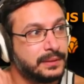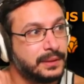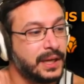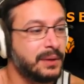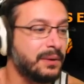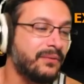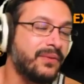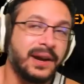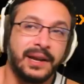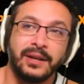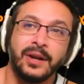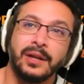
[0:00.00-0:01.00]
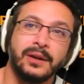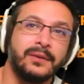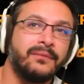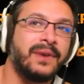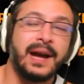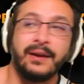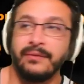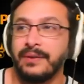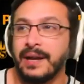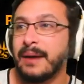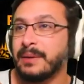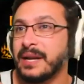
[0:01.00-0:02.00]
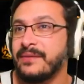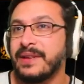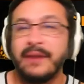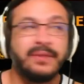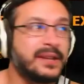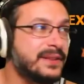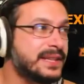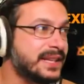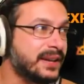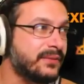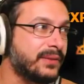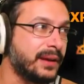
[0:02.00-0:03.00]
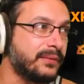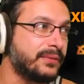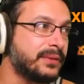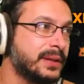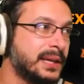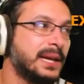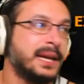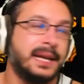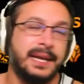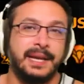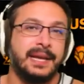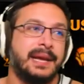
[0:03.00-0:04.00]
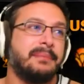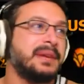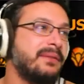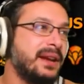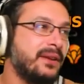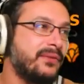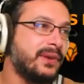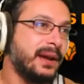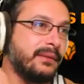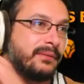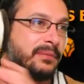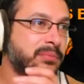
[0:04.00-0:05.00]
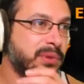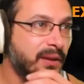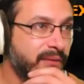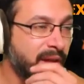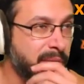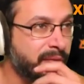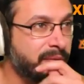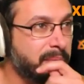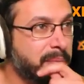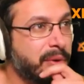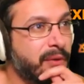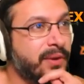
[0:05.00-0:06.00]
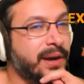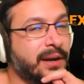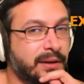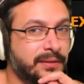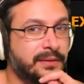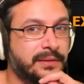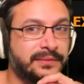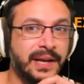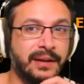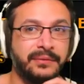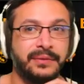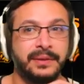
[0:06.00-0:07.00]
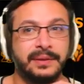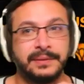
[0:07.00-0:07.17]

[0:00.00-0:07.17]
You know what? Fuck it, YOLO. 5. I'm giving this thing a 5. I'm giving it a 5. Bloodvial Purveyor 5.